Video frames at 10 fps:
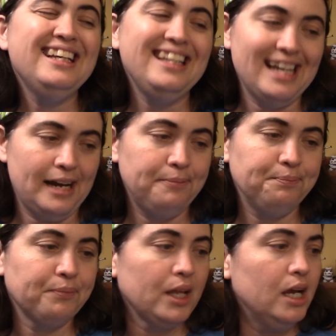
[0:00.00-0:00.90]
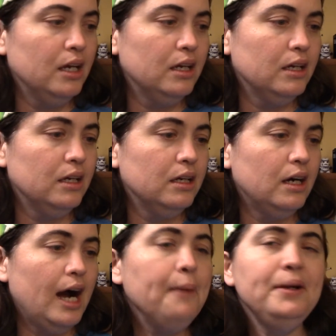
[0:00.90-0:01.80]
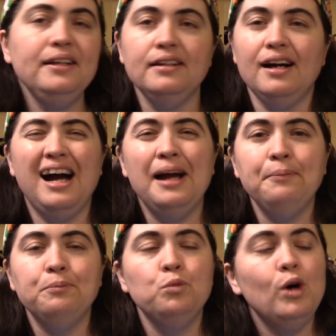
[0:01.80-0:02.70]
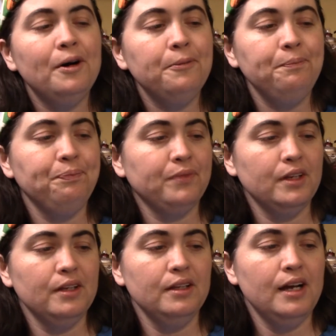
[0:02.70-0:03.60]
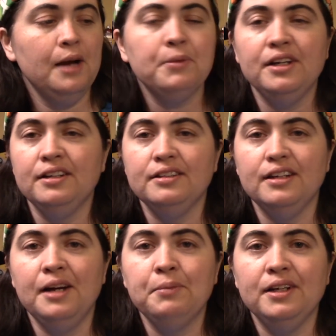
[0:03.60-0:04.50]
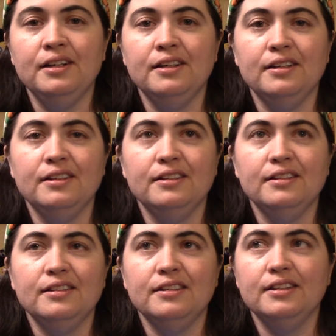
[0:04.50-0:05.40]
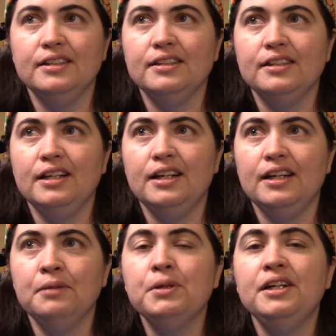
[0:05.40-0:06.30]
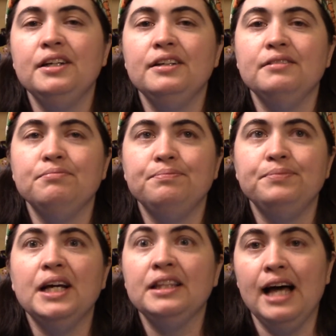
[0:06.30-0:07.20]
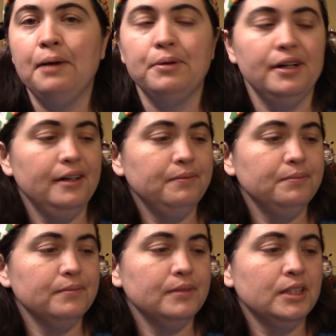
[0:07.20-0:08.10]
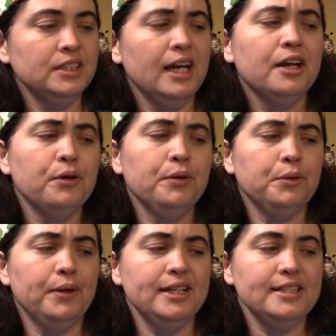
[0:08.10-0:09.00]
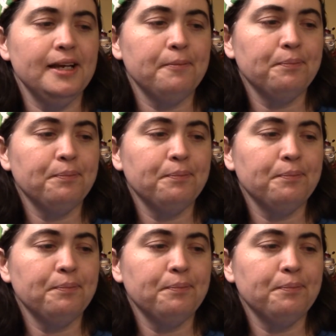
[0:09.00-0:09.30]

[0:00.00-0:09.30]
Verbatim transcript: Yeah. I mean, I well, I'm going to I'm going to I'm going to elaborate because I agree with what he's saying.